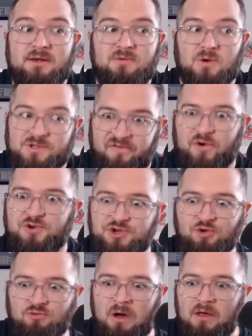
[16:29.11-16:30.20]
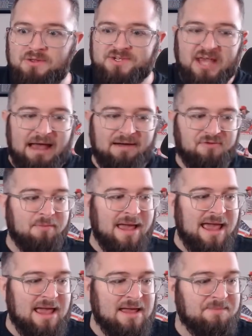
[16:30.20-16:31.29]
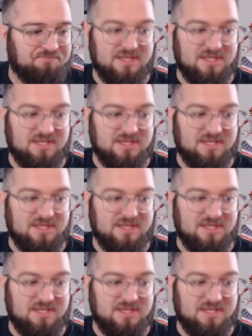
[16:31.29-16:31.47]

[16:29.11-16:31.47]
those first 2 months after May,